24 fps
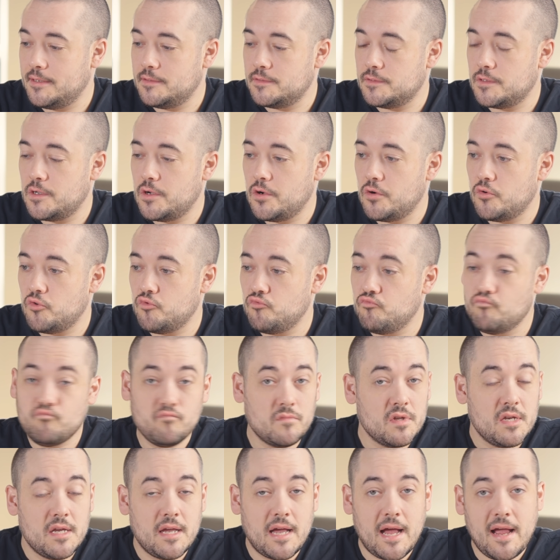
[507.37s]
So
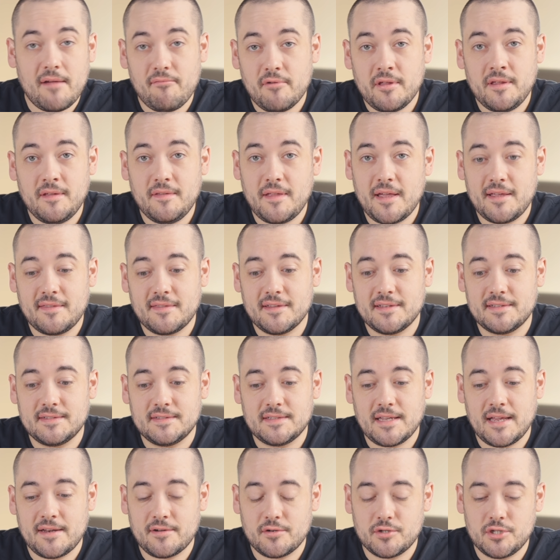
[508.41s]
I really like this
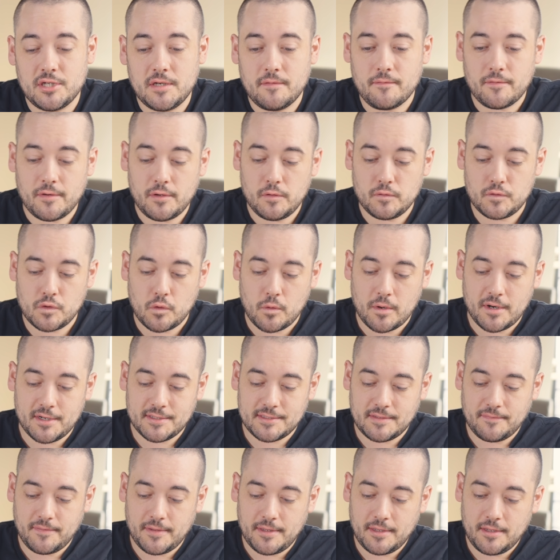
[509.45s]
energy for you,
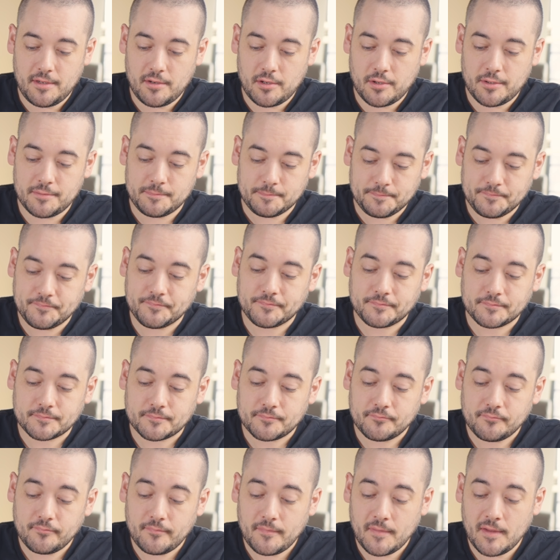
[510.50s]
Taurus. I feel like you're
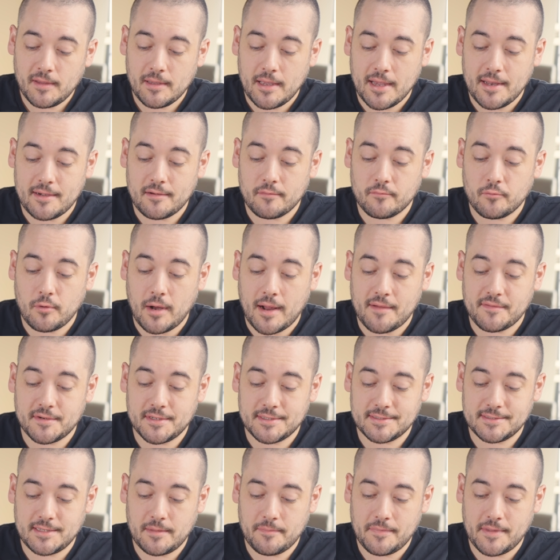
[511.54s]
kind of
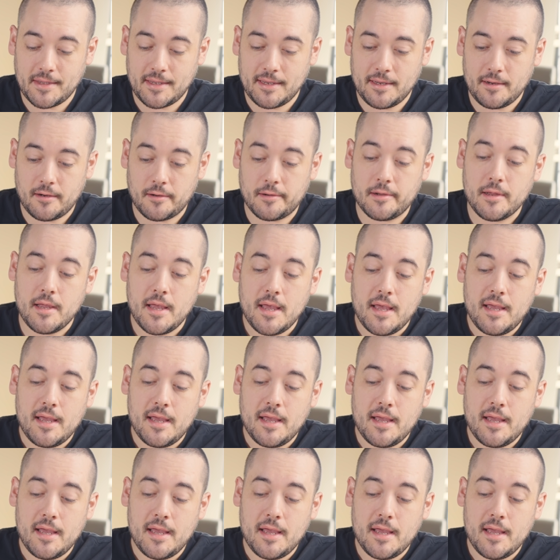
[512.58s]
grounding something here.